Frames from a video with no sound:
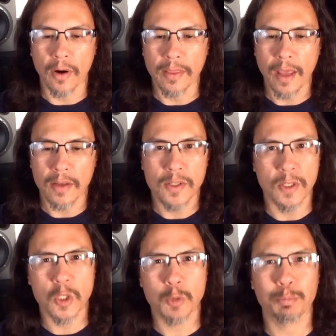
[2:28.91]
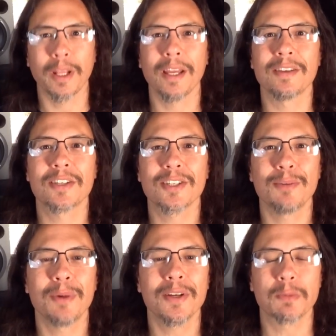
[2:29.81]
And that just explains
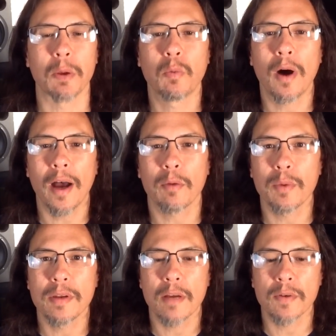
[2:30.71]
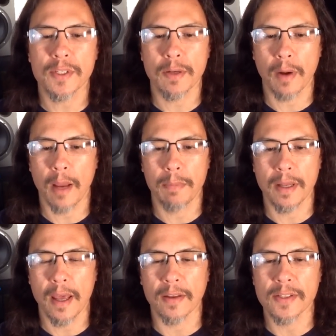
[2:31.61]
so much to me why we never see ripe
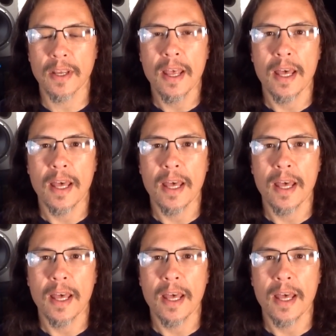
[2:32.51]
bananas.